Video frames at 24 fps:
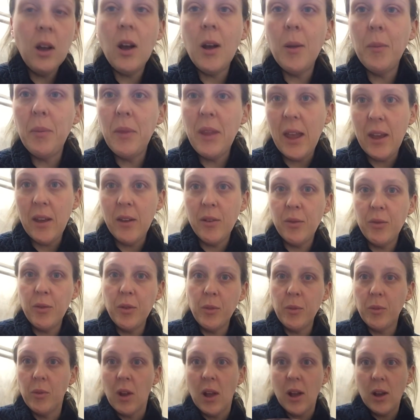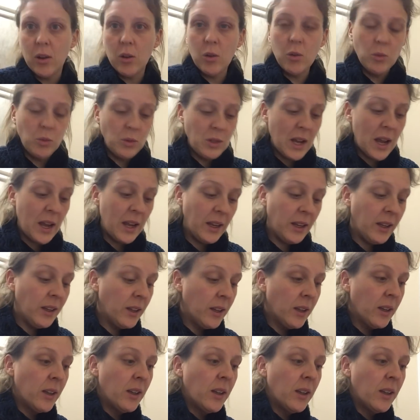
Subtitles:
I'm there for like all day,